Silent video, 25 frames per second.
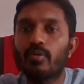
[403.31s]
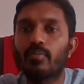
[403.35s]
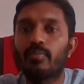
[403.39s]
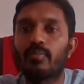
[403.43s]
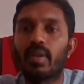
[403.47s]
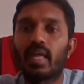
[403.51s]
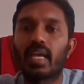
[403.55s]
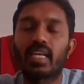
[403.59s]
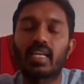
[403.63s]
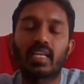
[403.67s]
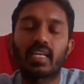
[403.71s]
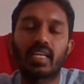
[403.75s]

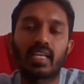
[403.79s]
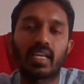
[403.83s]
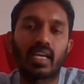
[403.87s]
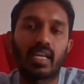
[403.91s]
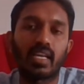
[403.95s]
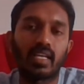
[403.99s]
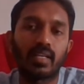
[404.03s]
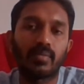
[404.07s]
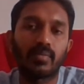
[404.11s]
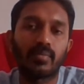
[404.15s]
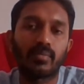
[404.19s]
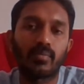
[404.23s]
black
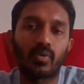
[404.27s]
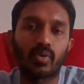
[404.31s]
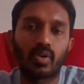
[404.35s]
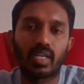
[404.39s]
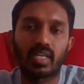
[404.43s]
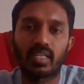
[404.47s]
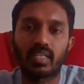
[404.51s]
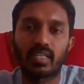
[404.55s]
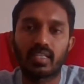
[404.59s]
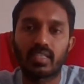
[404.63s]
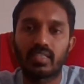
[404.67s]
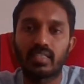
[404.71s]
can
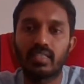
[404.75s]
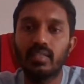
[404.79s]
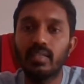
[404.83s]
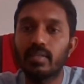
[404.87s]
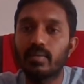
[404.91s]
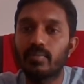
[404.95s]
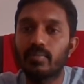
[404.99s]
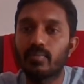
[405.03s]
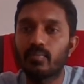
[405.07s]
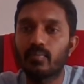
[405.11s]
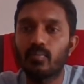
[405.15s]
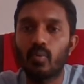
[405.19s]
protect the
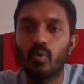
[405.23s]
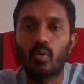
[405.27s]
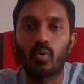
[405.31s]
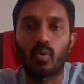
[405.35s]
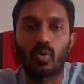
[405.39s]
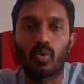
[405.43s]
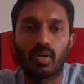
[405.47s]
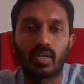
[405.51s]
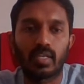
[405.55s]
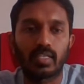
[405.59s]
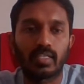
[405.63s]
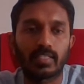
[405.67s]

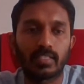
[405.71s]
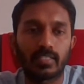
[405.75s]
pawn?